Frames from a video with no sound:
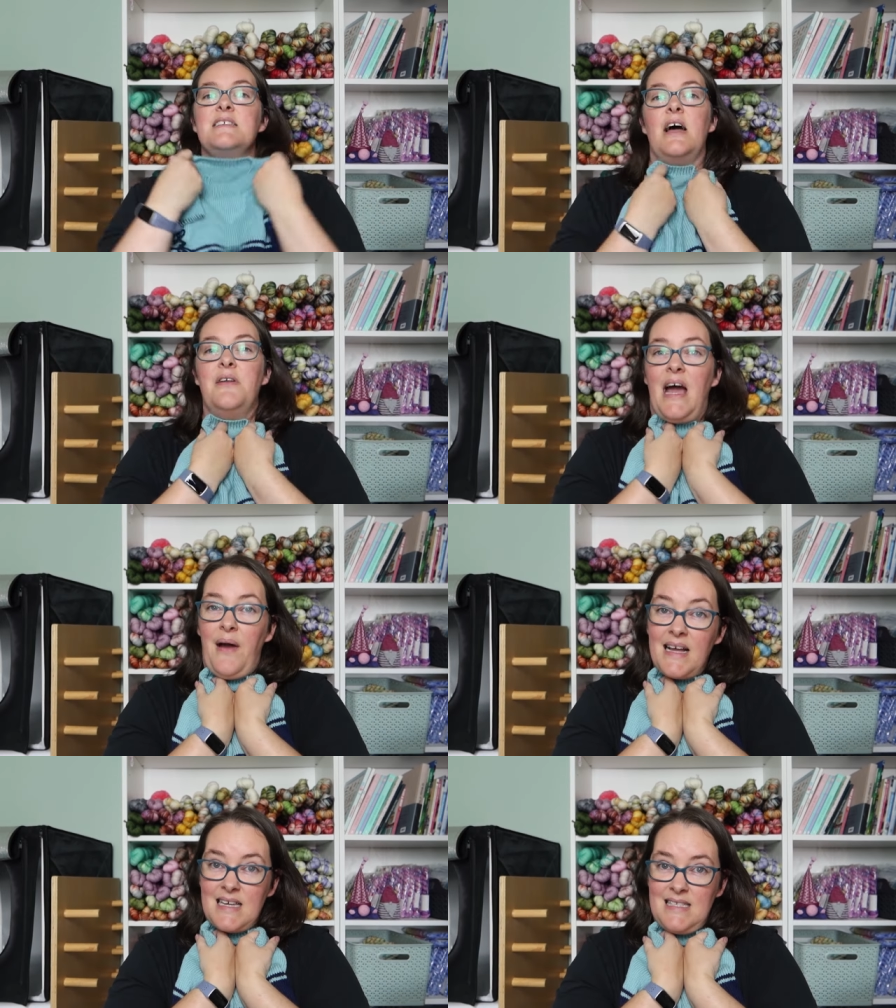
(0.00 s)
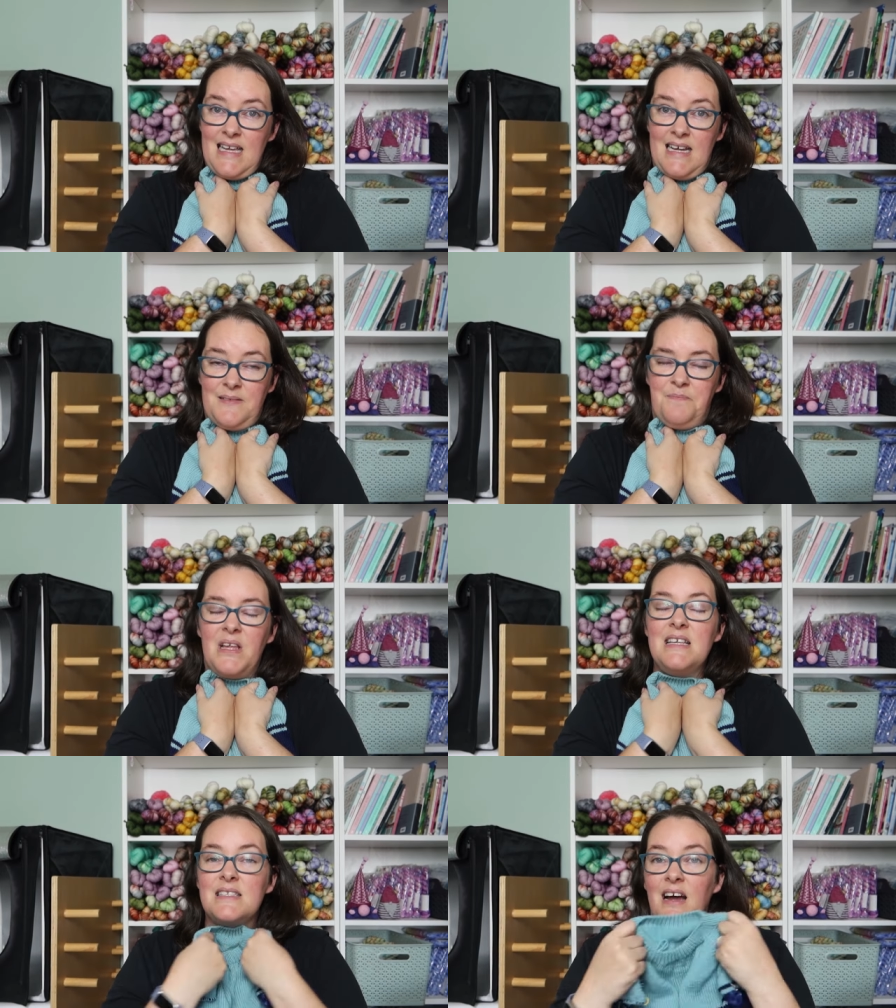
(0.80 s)
So now, as I said,
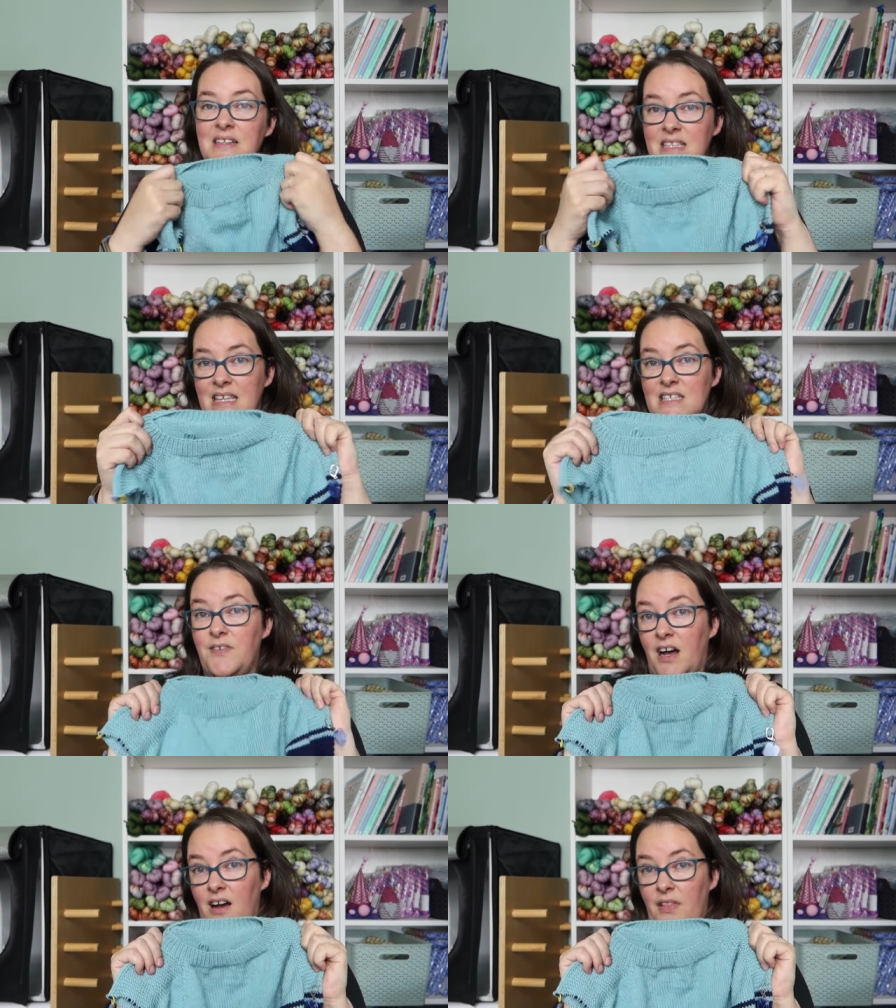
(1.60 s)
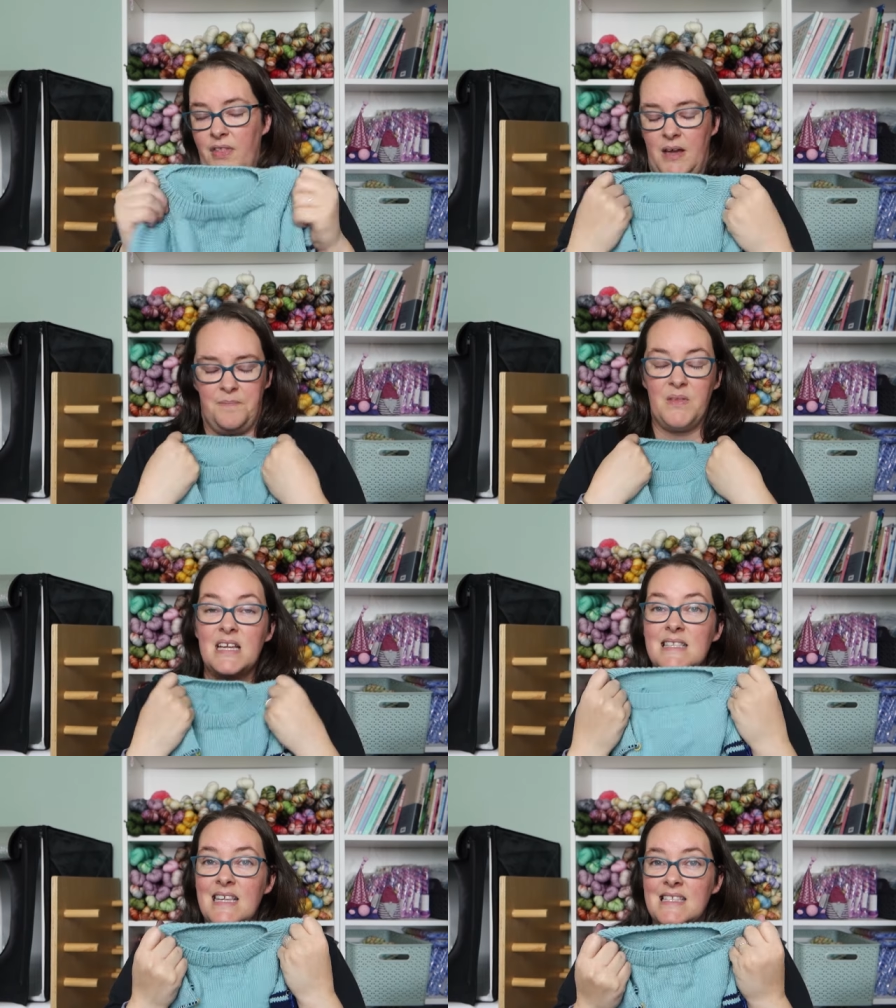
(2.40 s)
he started this for Arthur.
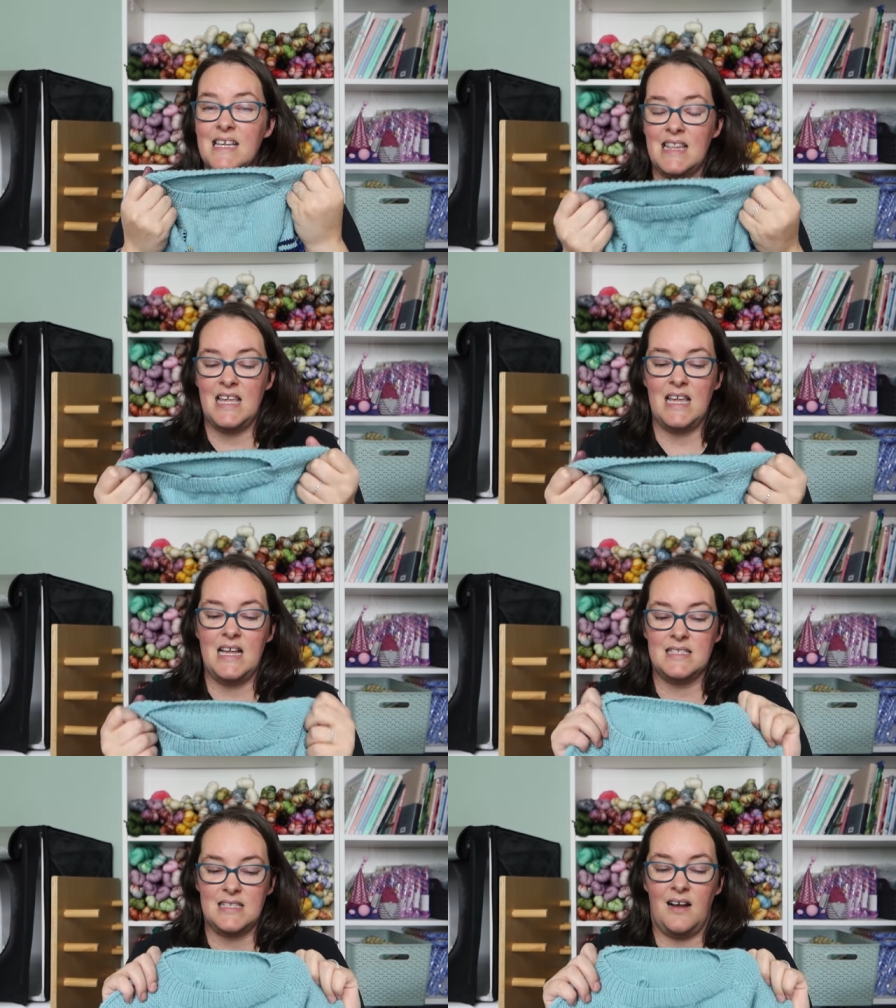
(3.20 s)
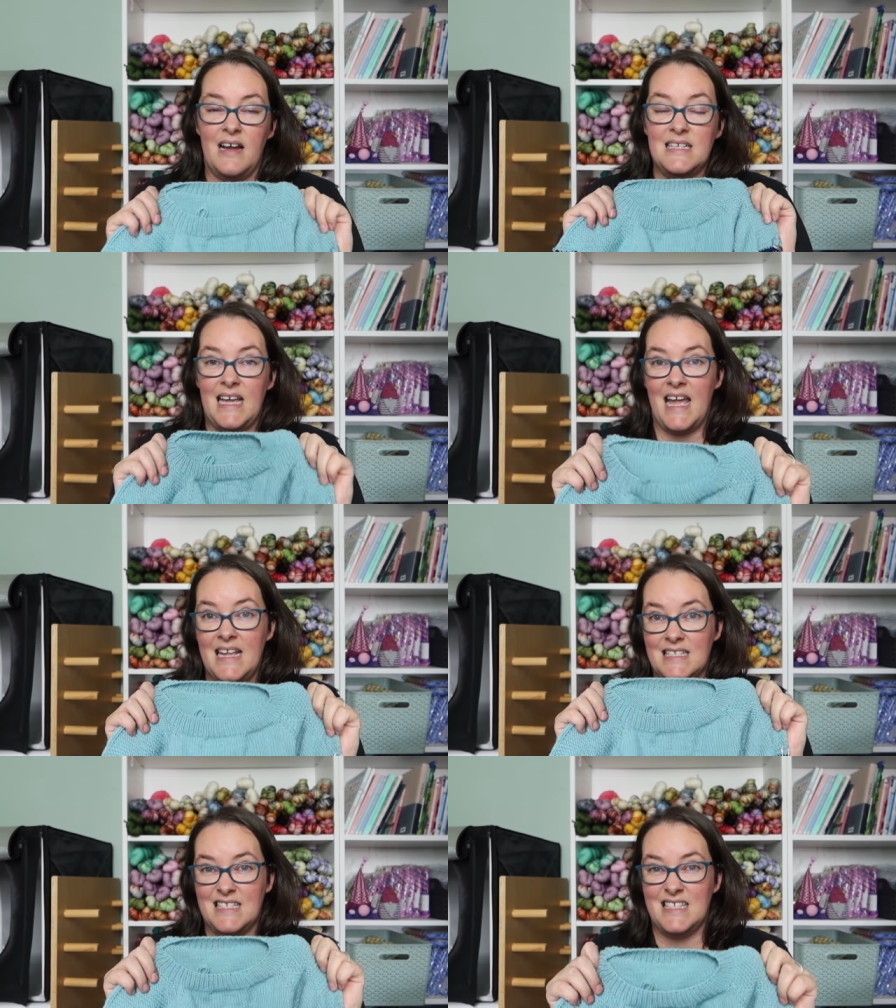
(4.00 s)
He's knitting the size
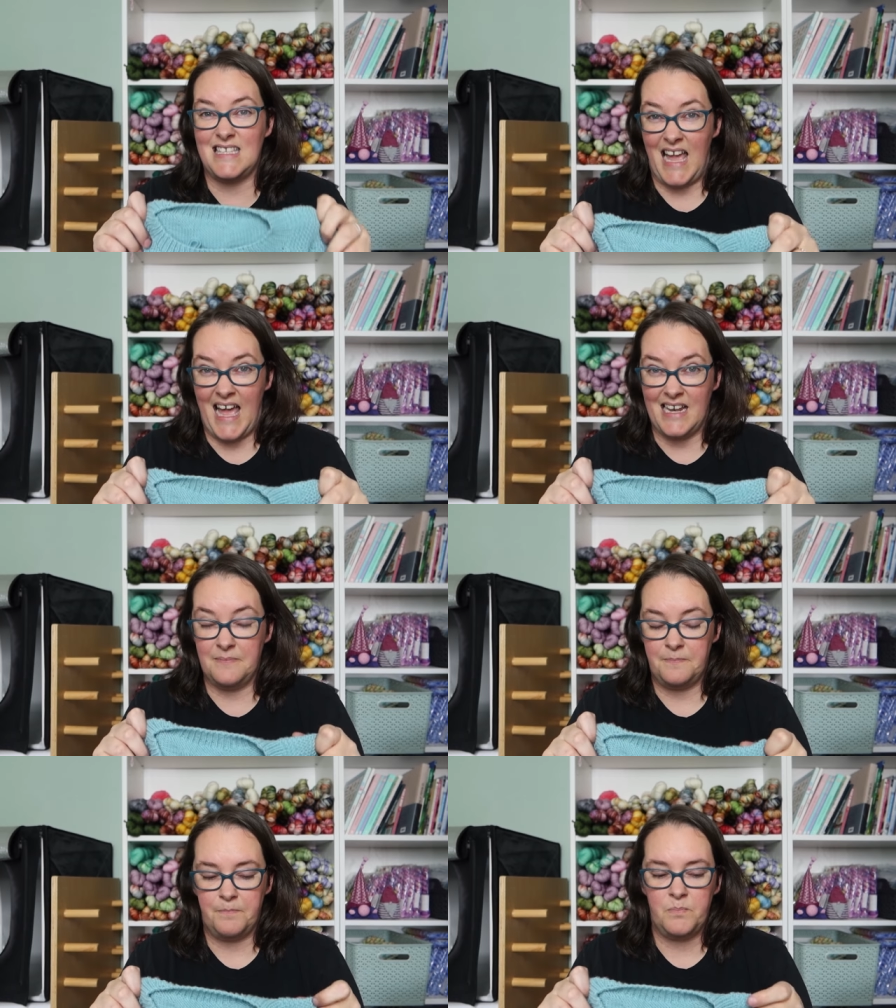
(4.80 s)
8 to 10.